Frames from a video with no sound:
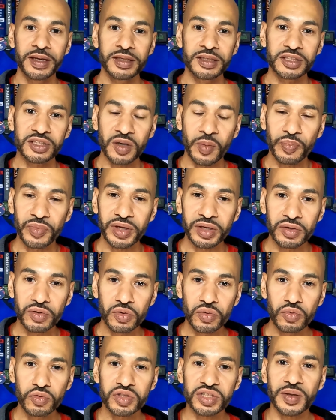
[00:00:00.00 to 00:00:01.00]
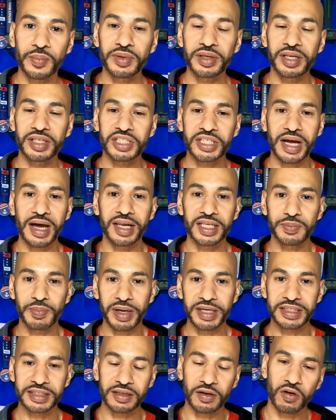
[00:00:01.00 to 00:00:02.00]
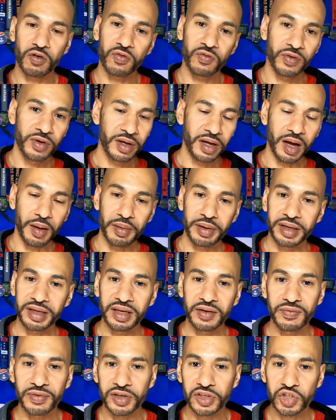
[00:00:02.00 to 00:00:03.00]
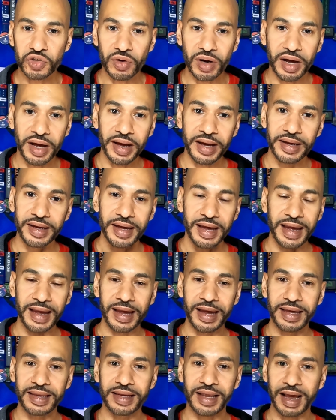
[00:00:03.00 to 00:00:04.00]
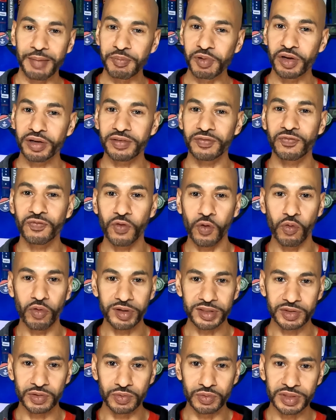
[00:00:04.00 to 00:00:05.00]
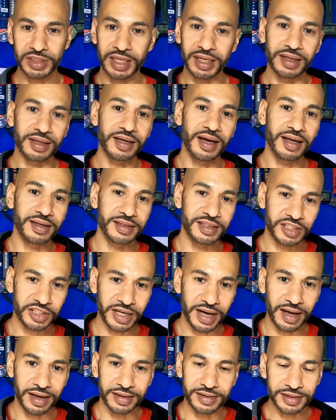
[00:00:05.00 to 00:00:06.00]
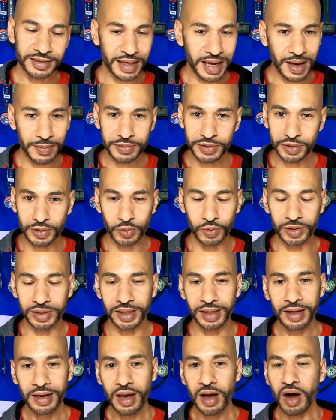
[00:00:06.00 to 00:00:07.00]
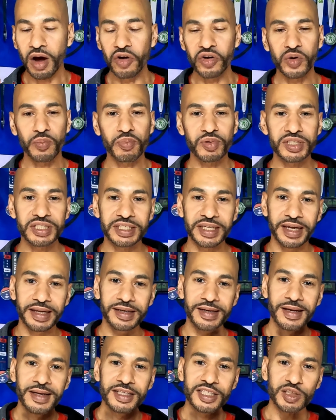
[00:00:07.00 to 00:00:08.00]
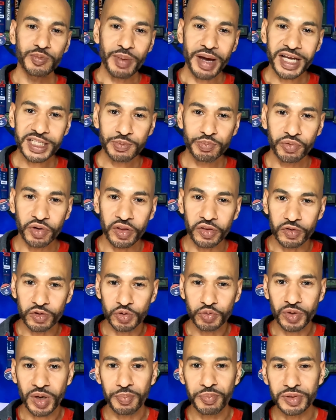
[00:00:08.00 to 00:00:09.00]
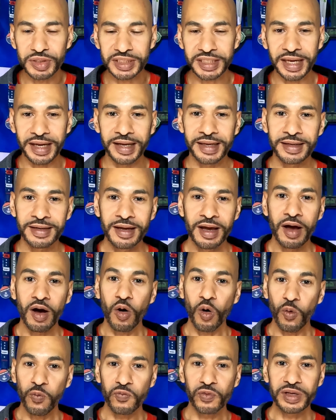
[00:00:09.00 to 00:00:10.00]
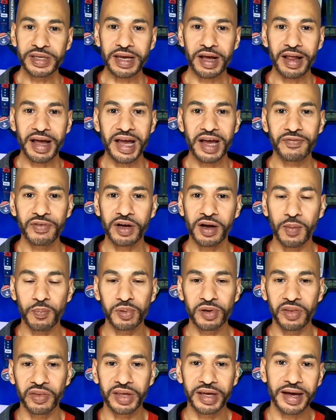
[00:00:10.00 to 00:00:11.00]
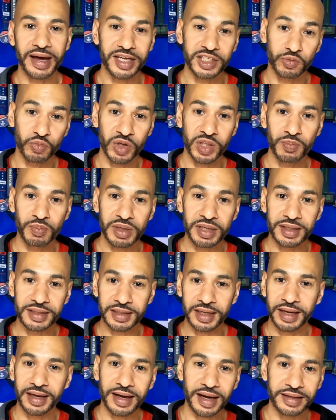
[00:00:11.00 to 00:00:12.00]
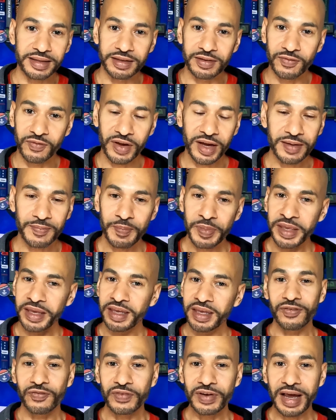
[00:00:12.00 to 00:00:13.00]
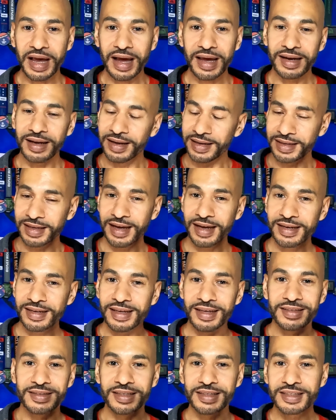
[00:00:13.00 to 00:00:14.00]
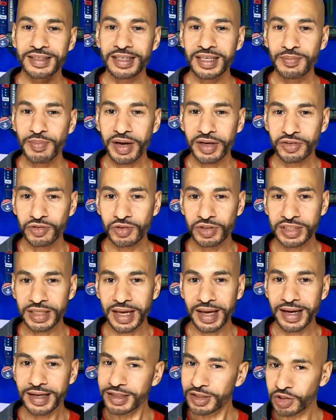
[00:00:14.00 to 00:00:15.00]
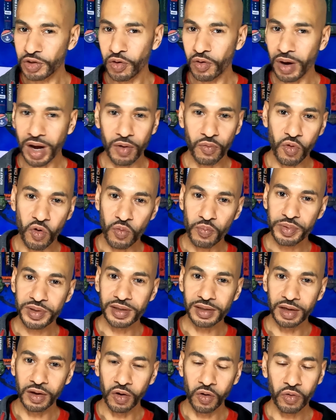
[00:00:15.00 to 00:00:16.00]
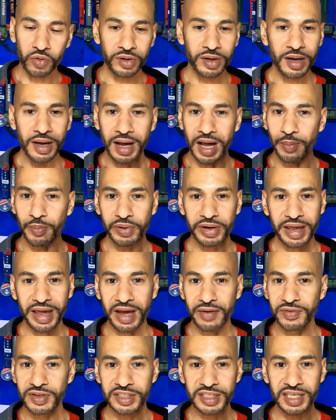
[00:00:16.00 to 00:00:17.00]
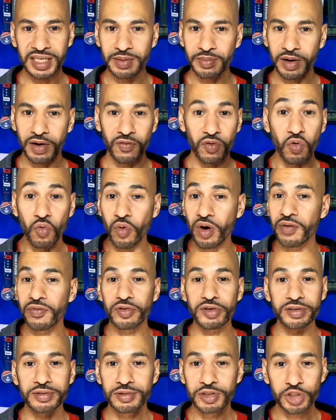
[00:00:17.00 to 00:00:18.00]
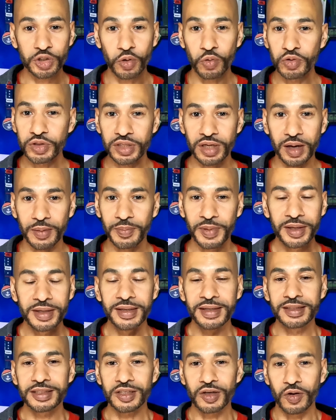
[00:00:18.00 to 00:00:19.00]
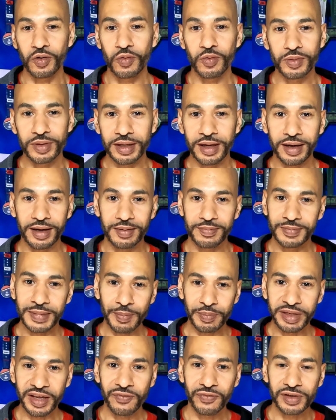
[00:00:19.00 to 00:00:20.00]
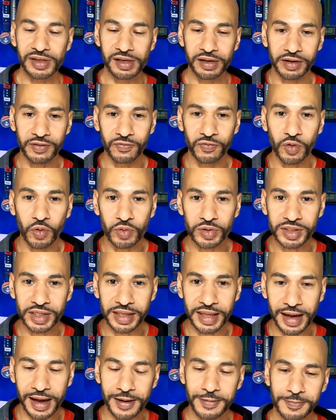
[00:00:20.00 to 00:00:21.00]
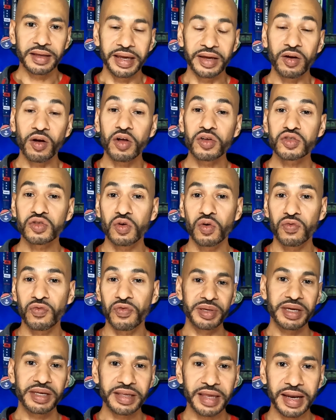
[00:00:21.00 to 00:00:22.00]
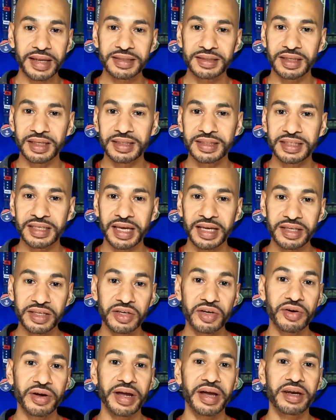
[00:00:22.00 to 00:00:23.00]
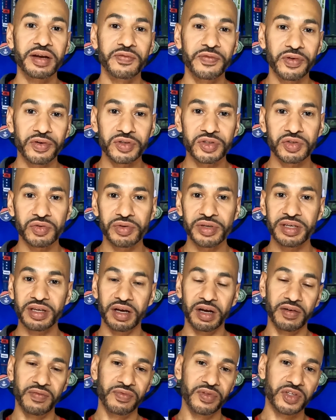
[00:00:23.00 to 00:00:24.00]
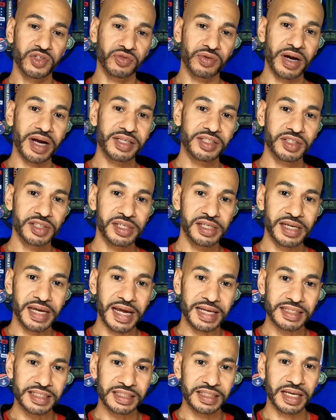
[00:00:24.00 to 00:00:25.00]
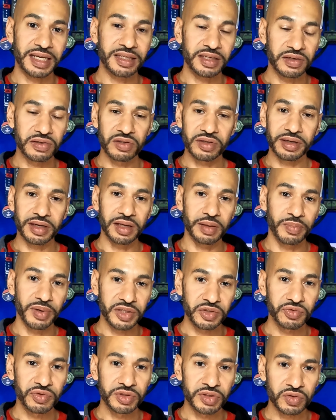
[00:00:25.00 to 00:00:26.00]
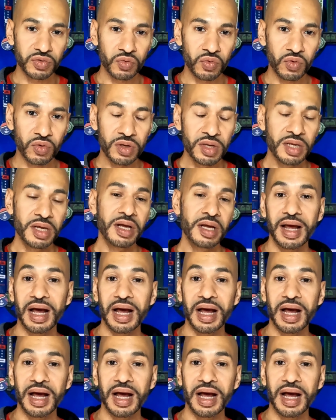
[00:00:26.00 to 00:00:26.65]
Something new, something to challenge myself. I'm gonna give it a try, and I'm looking forward to taking on this challenge. Absolutely, 100%. Smash Brothers representing. Hopefully I'll have a couple of the guys with me to take on the event. If not, again, it's a team exercise, so I won't be alone. I'm gonna have a team of whoever shows up. So I'm definitely looking forward to that. And also, being that it's the 10-year anniversary of the tragedy at Sandy Hook Elementary School,